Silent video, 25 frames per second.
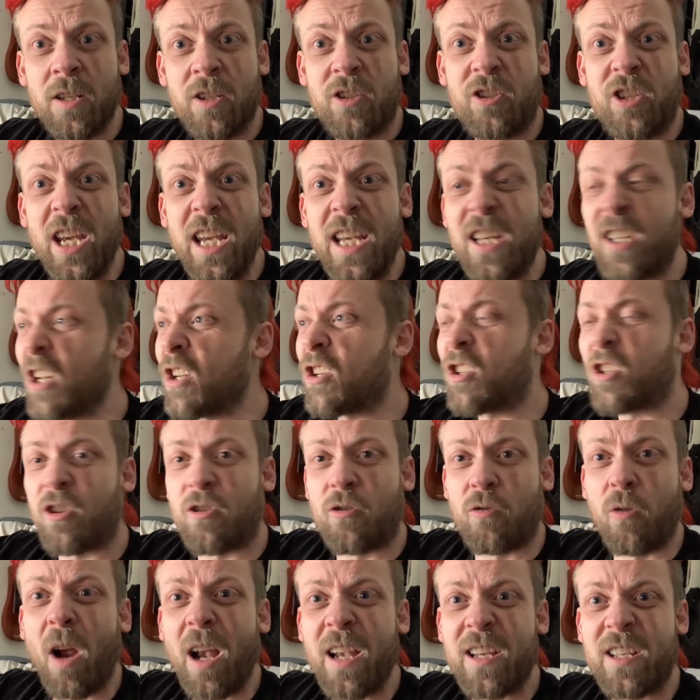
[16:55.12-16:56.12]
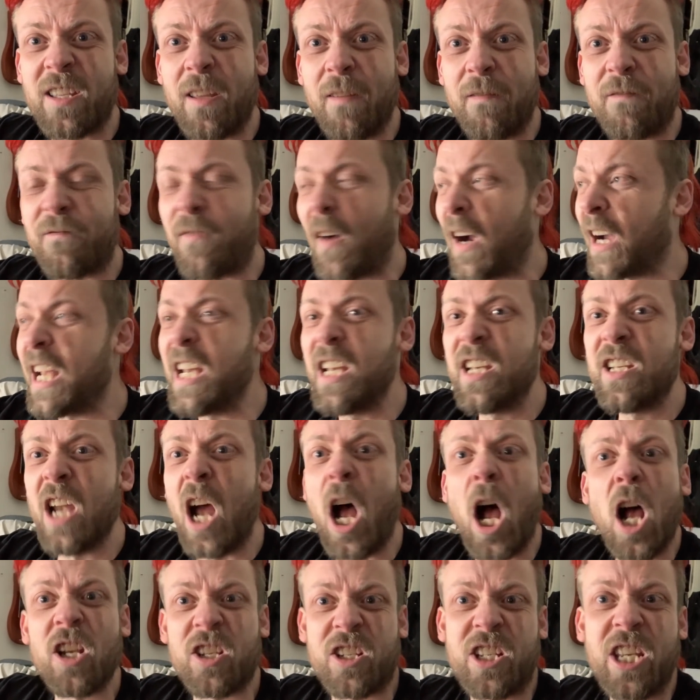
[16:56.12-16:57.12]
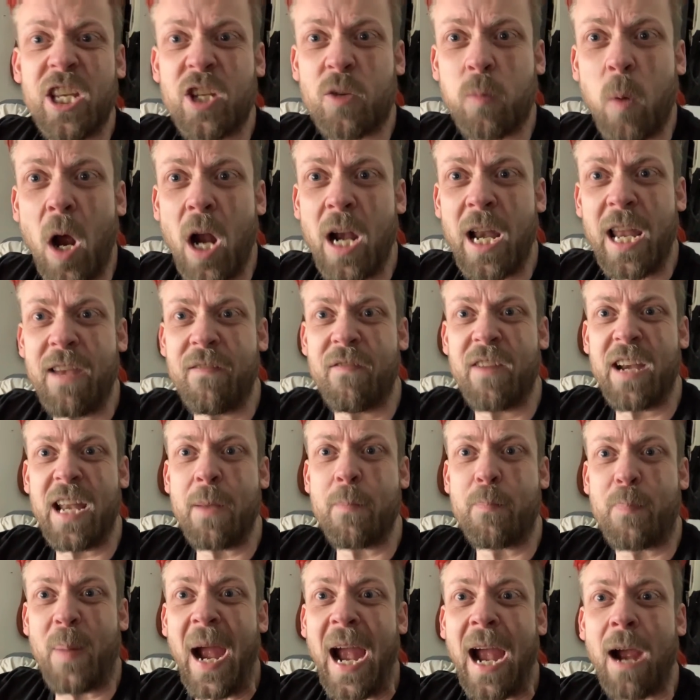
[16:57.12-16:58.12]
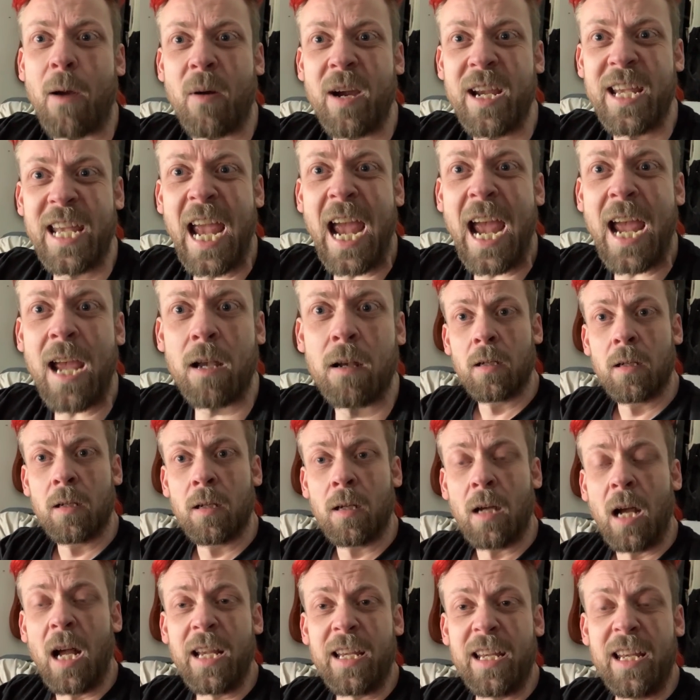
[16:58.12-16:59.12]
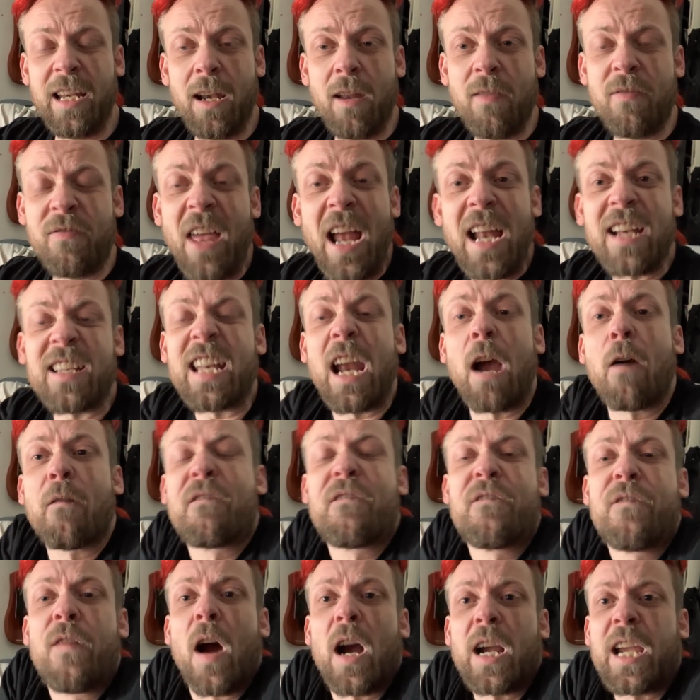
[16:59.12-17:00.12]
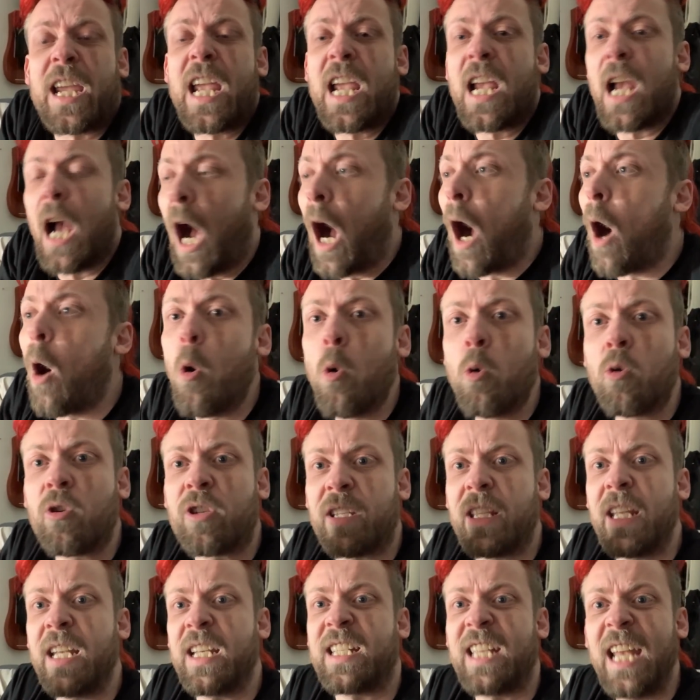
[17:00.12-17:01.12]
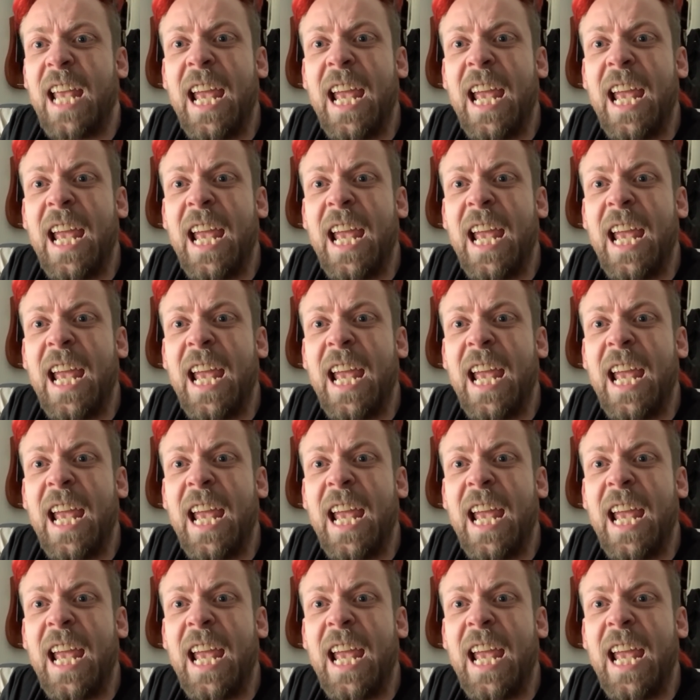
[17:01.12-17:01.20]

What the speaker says: Jesus Christ, the fucking Nazis weren't even in power yet. You know, that's how fucking old this